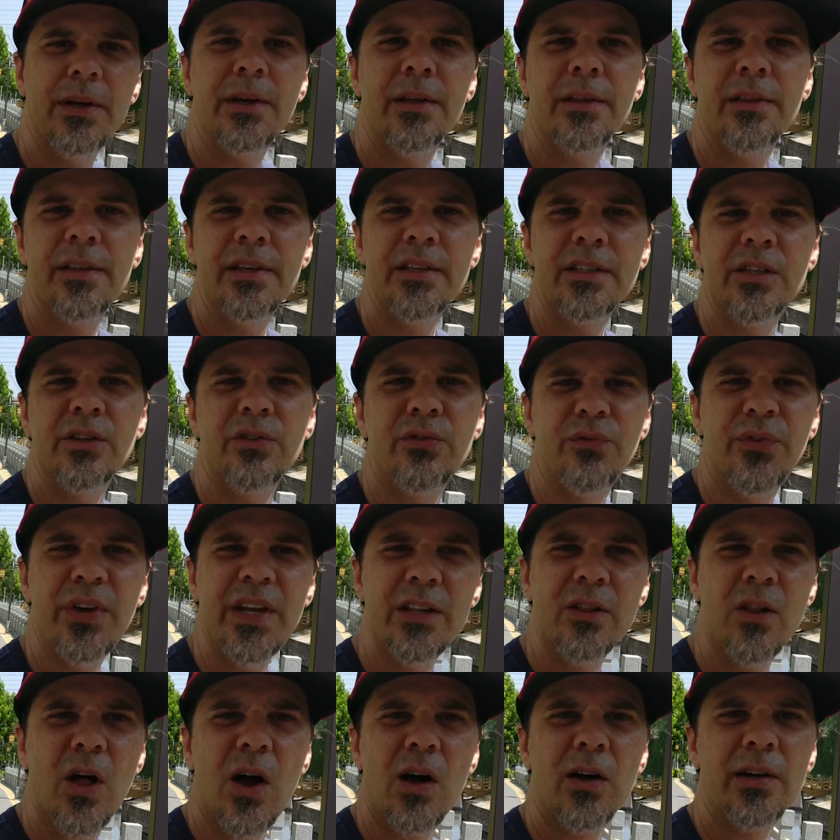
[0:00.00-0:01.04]
This is
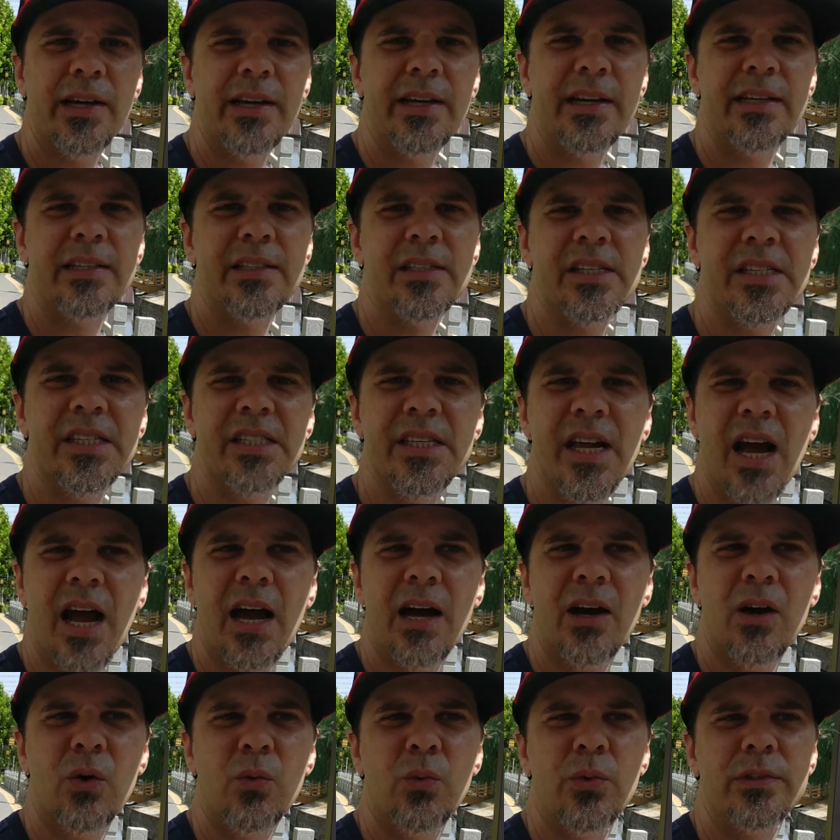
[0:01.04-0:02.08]
vlogging in
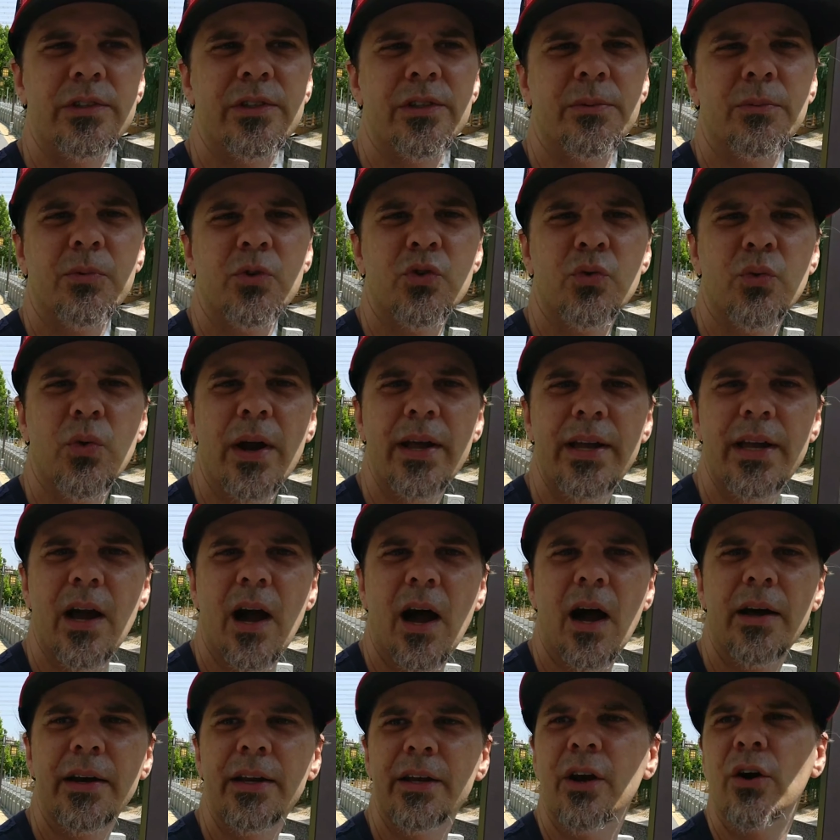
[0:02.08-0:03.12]
style with some great
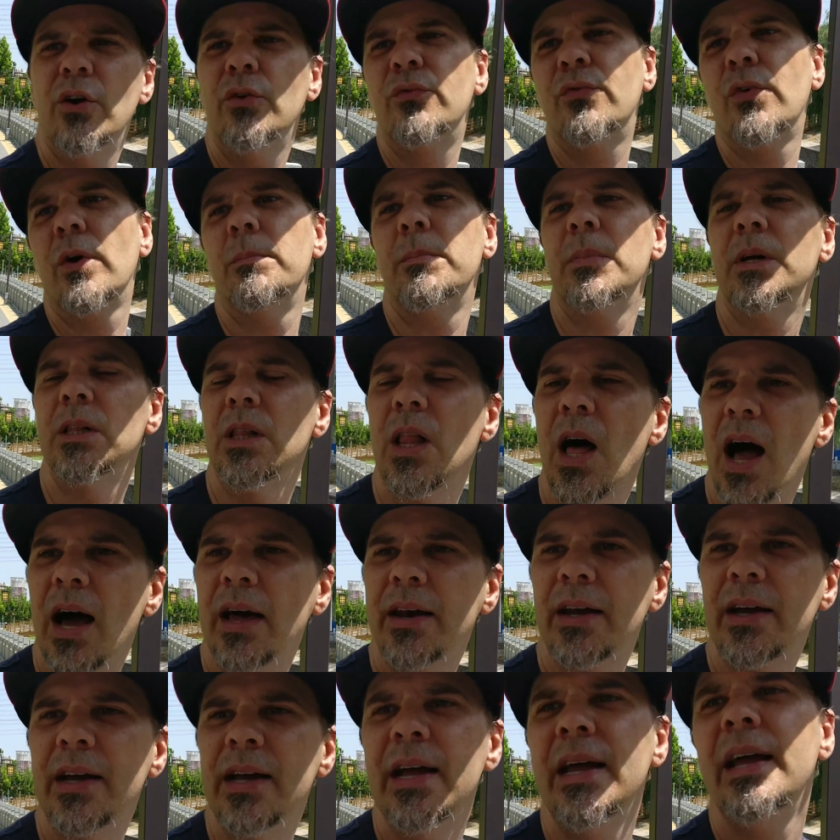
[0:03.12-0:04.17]
audio from Mailada